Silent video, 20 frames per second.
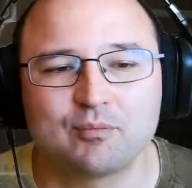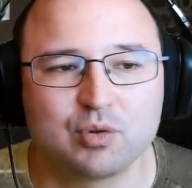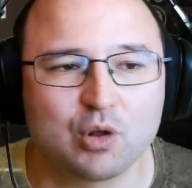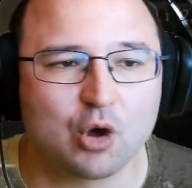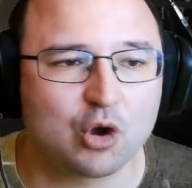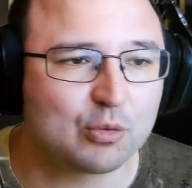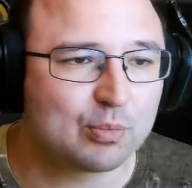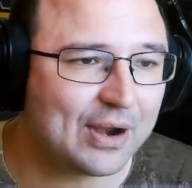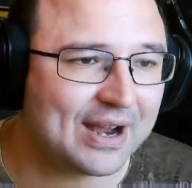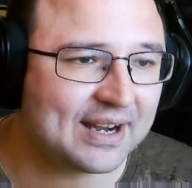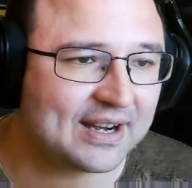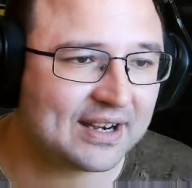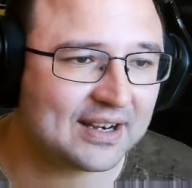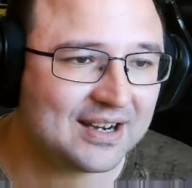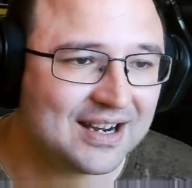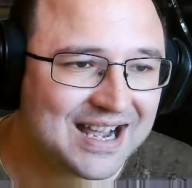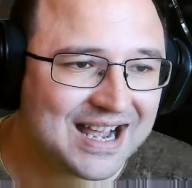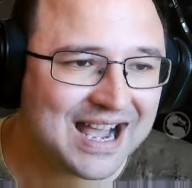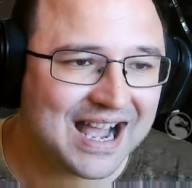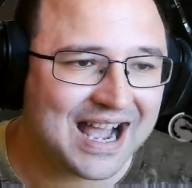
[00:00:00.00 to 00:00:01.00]
Block Breaker.
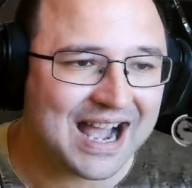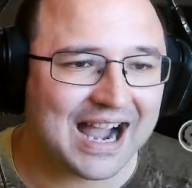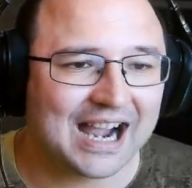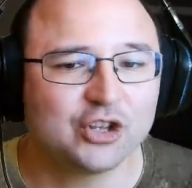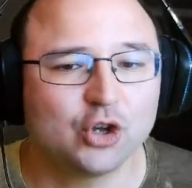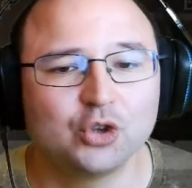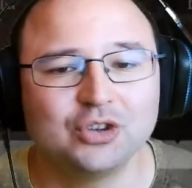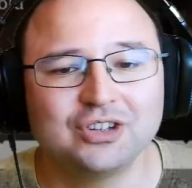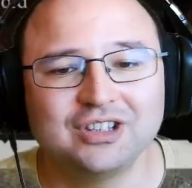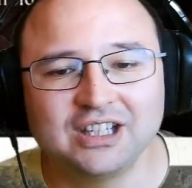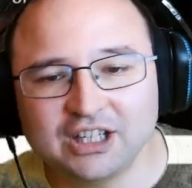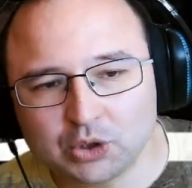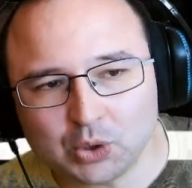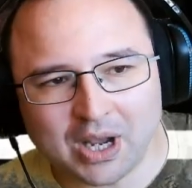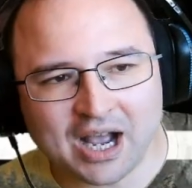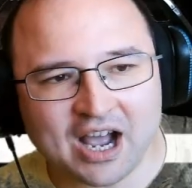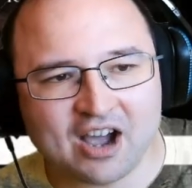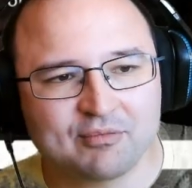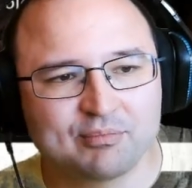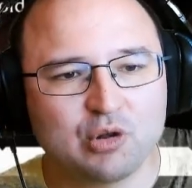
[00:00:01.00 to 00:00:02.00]
I don't need to
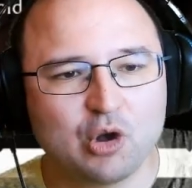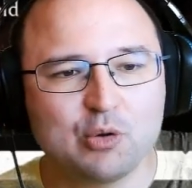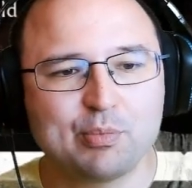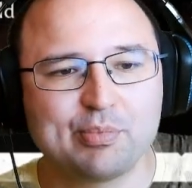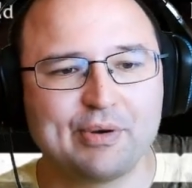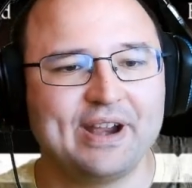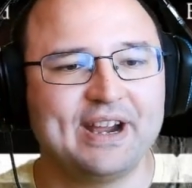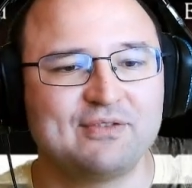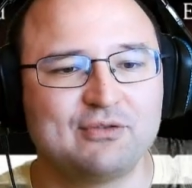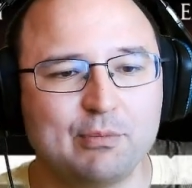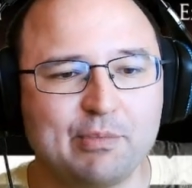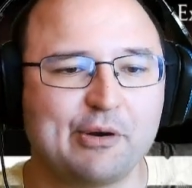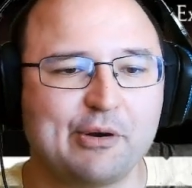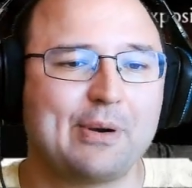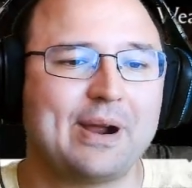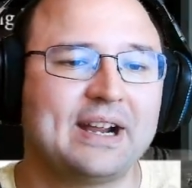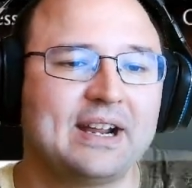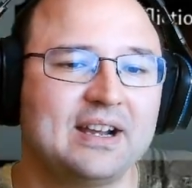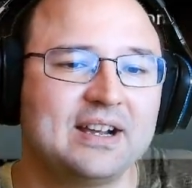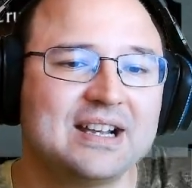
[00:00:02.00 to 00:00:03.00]
have Block Breaker for
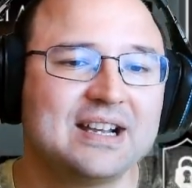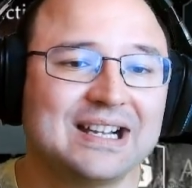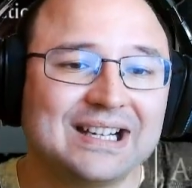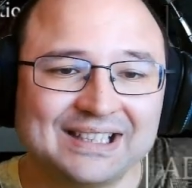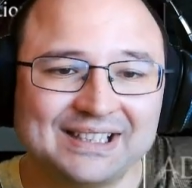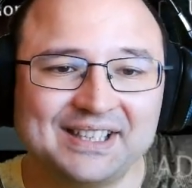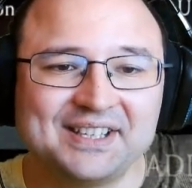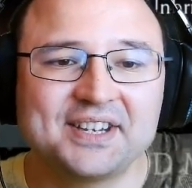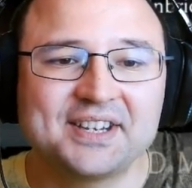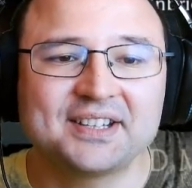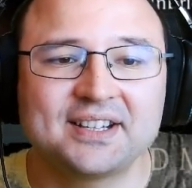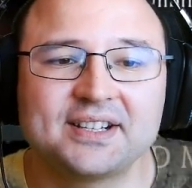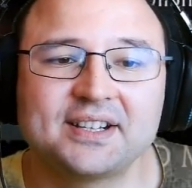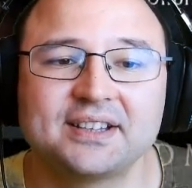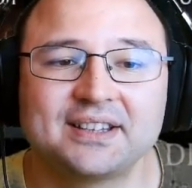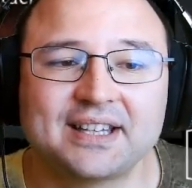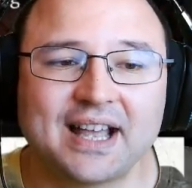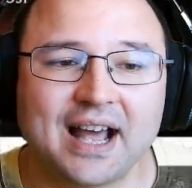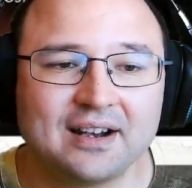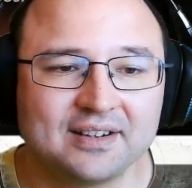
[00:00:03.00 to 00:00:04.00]
Baraka. These are
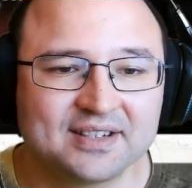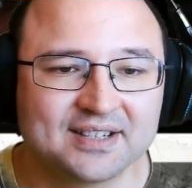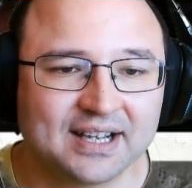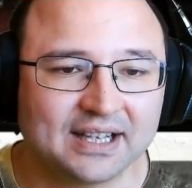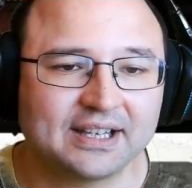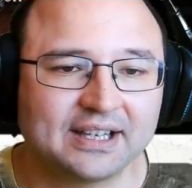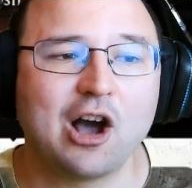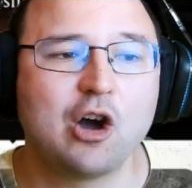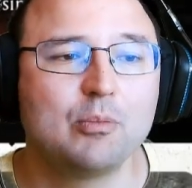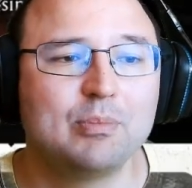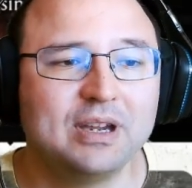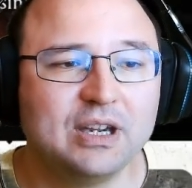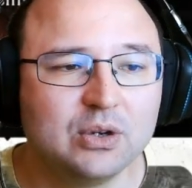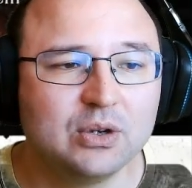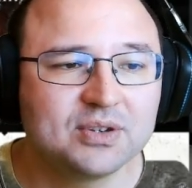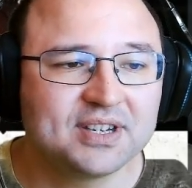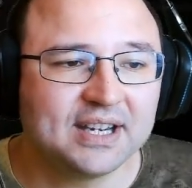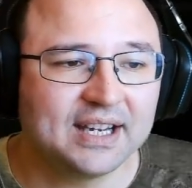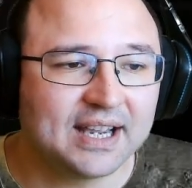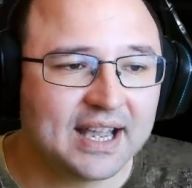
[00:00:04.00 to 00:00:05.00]
the talents that I'll be
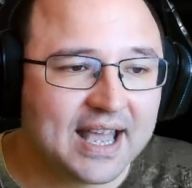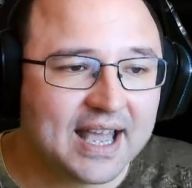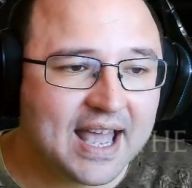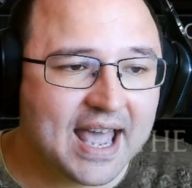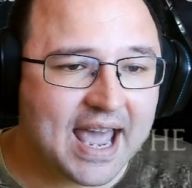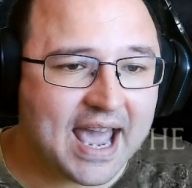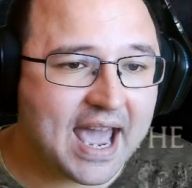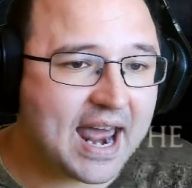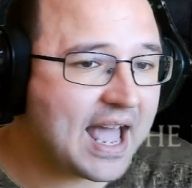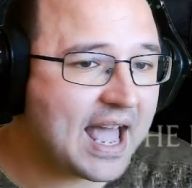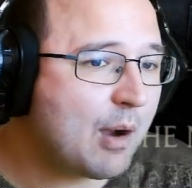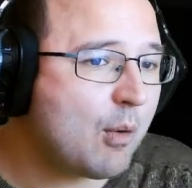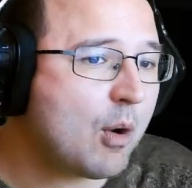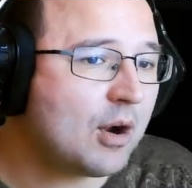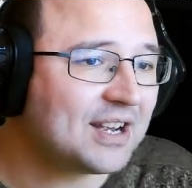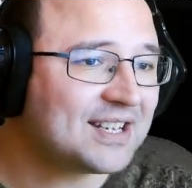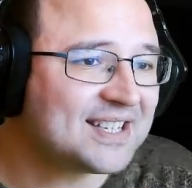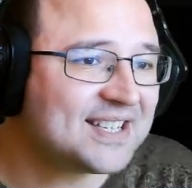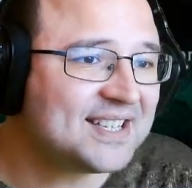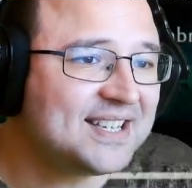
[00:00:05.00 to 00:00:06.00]
using, and I
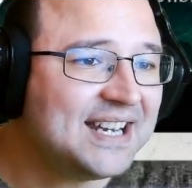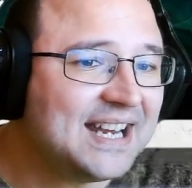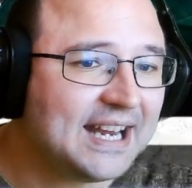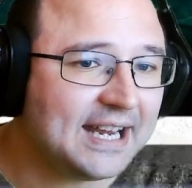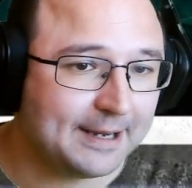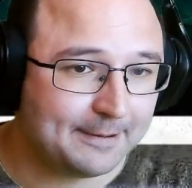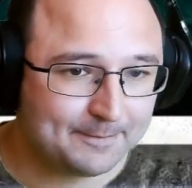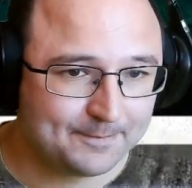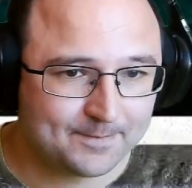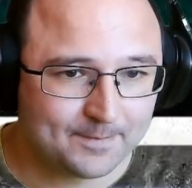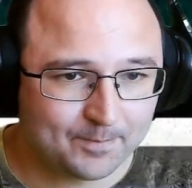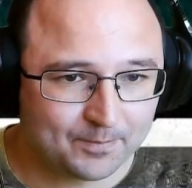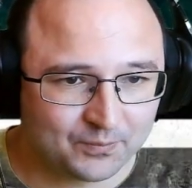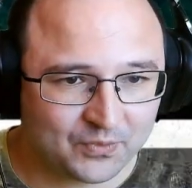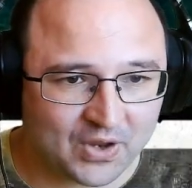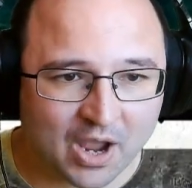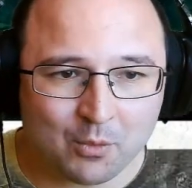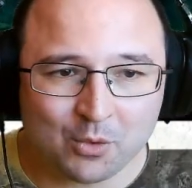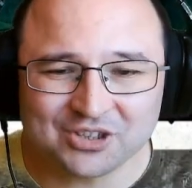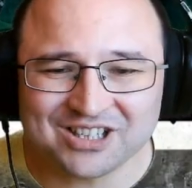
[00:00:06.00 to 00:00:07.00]
want to see
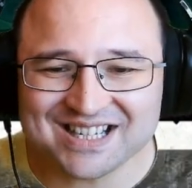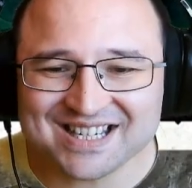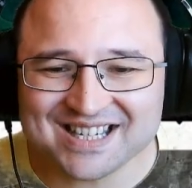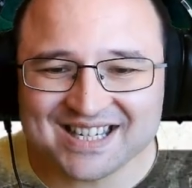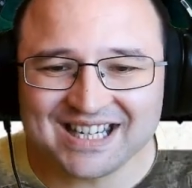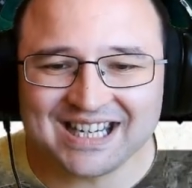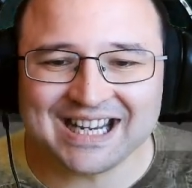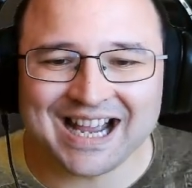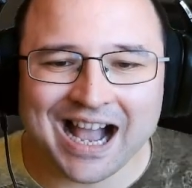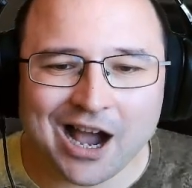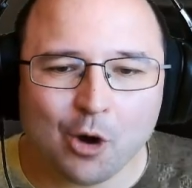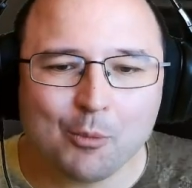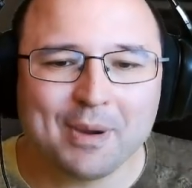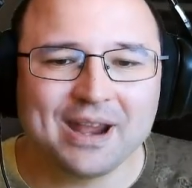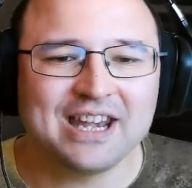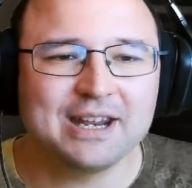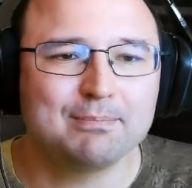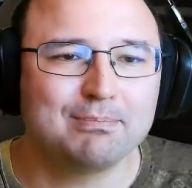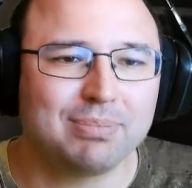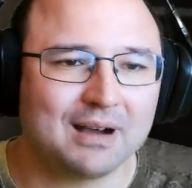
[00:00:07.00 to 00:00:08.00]
I want to see how
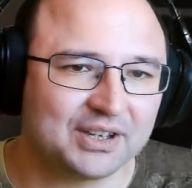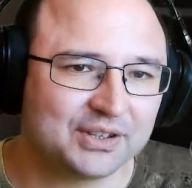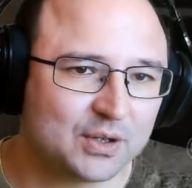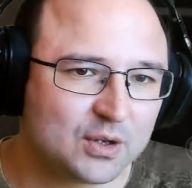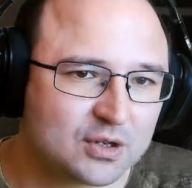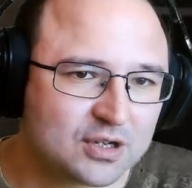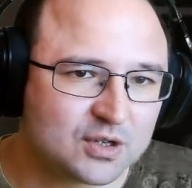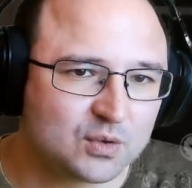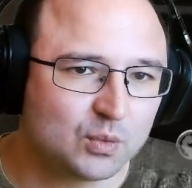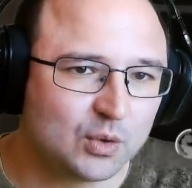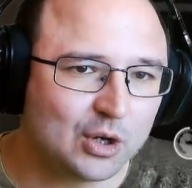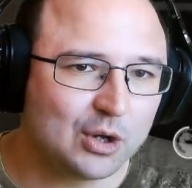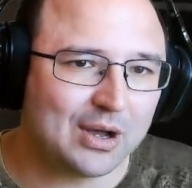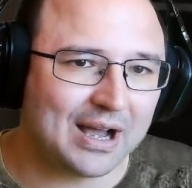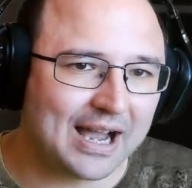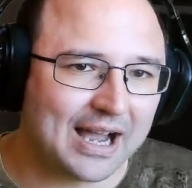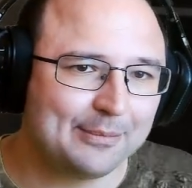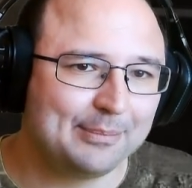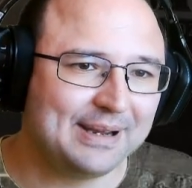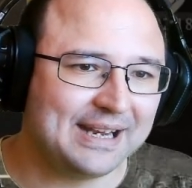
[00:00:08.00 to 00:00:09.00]
many battles will
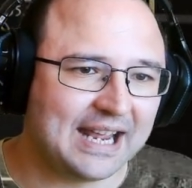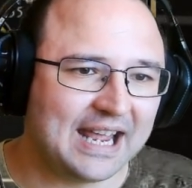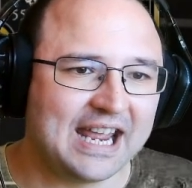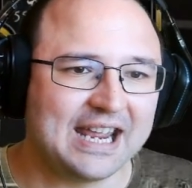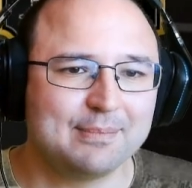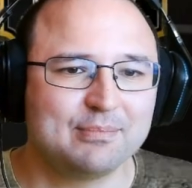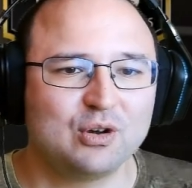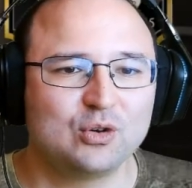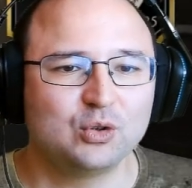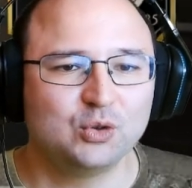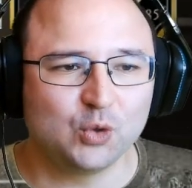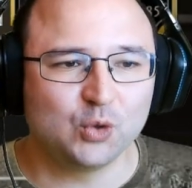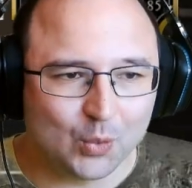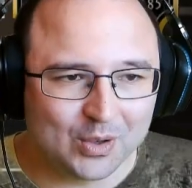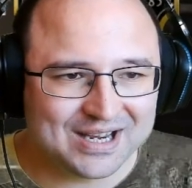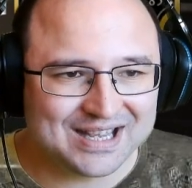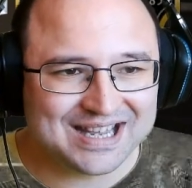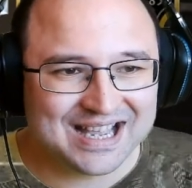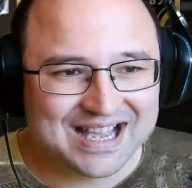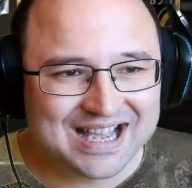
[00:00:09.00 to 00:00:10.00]
I be able to
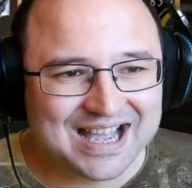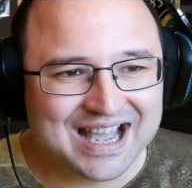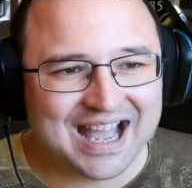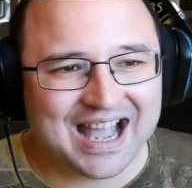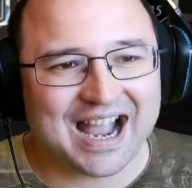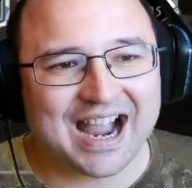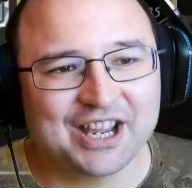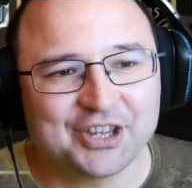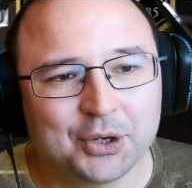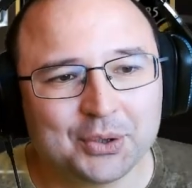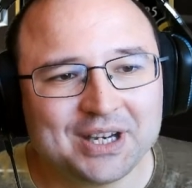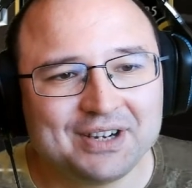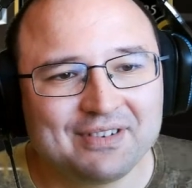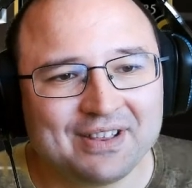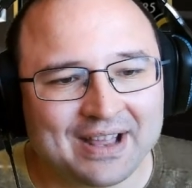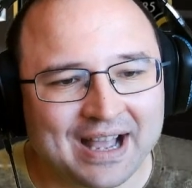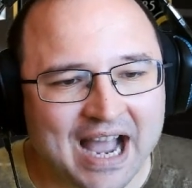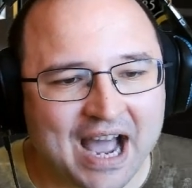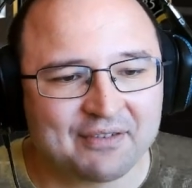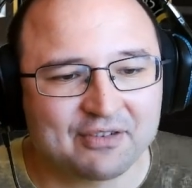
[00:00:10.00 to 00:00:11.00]
win. I don't
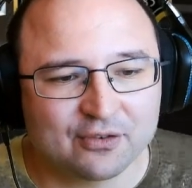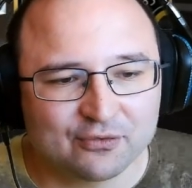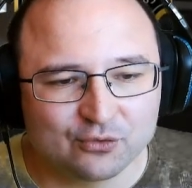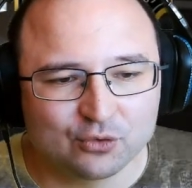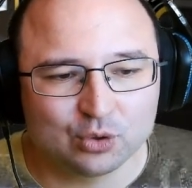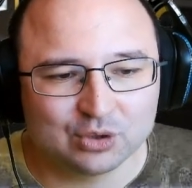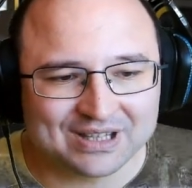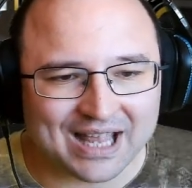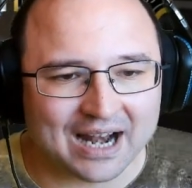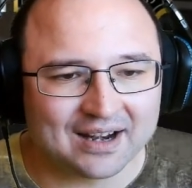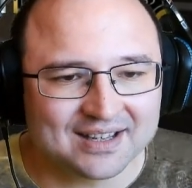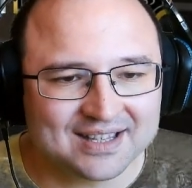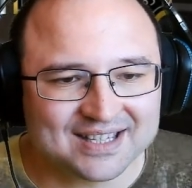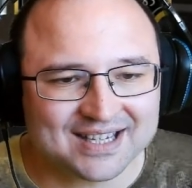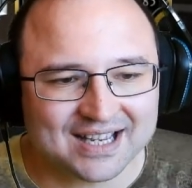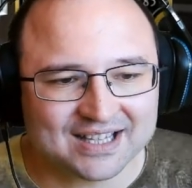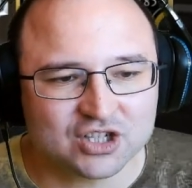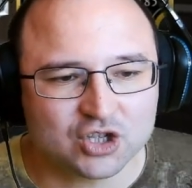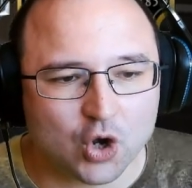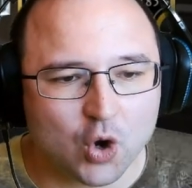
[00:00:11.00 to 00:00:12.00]
even have a full talent
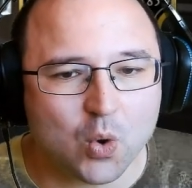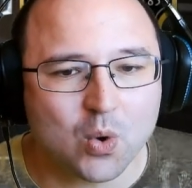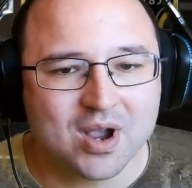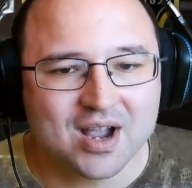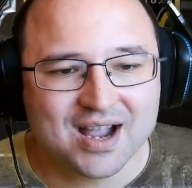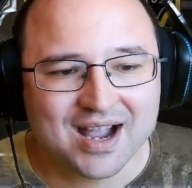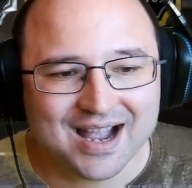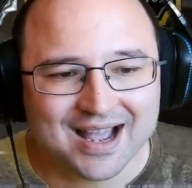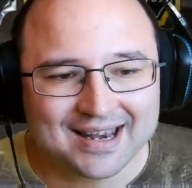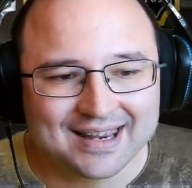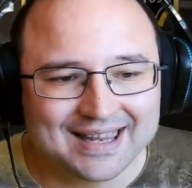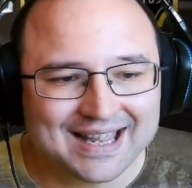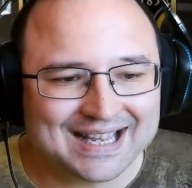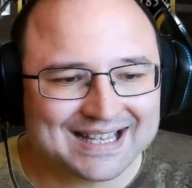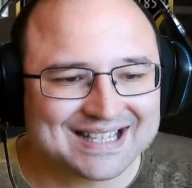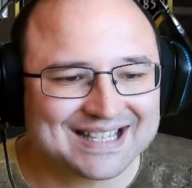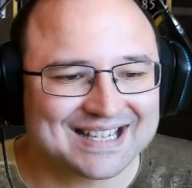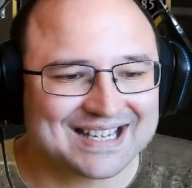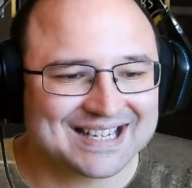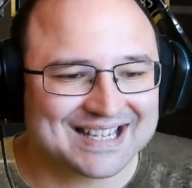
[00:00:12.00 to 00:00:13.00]
set, so
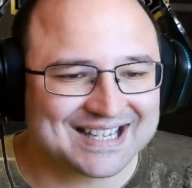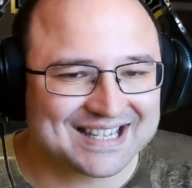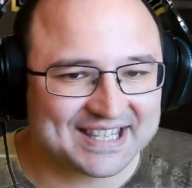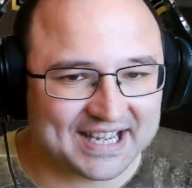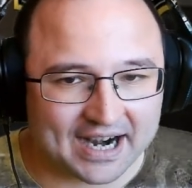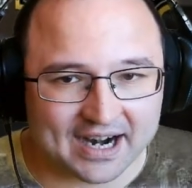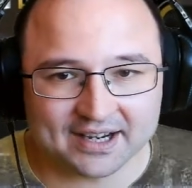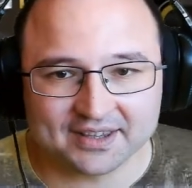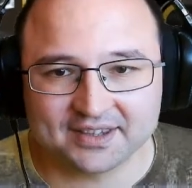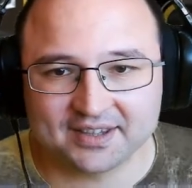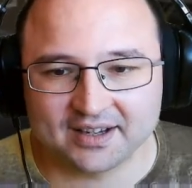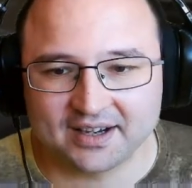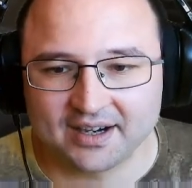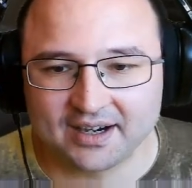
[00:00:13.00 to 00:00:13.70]
let's start.